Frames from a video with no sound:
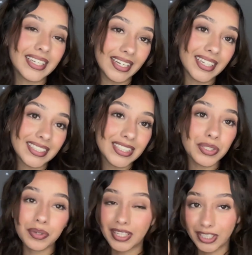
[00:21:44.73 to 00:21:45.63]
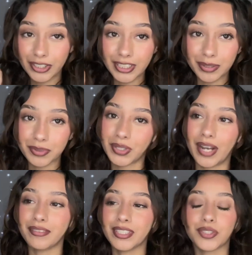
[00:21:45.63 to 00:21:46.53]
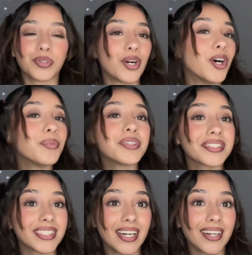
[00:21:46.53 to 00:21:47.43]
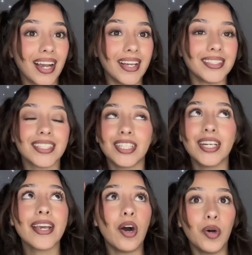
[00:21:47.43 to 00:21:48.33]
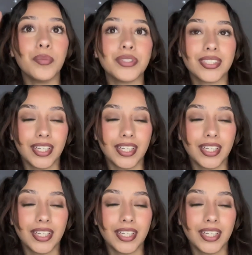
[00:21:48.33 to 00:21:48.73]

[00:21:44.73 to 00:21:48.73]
get us to 100 subscribers we're almost there guys literally almost